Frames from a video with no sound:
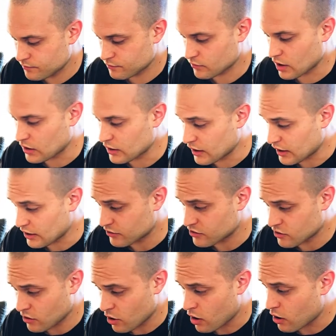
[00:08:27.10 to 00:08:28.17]
leading
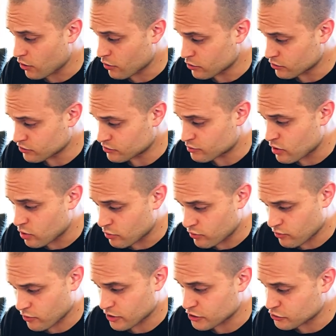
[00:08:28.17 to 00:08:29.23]
into all those
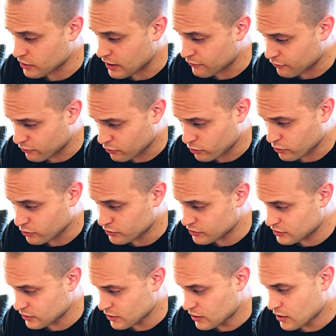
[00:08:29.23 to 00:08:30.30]
potpourri, dried florals,
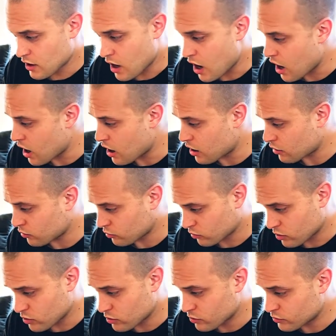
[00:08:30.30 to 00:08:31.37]

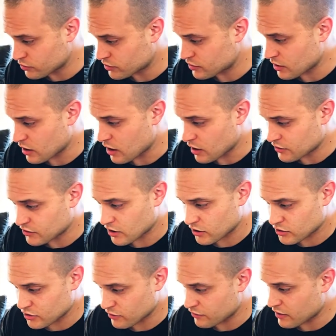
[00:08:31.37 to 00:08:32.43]
rose, touch
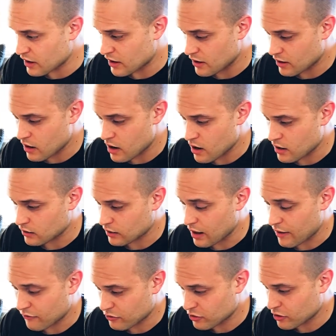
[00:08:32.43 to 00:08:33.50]
of that
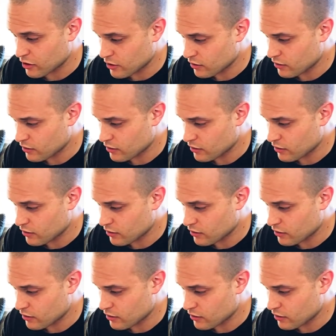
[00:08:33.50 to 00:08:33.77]
lavender,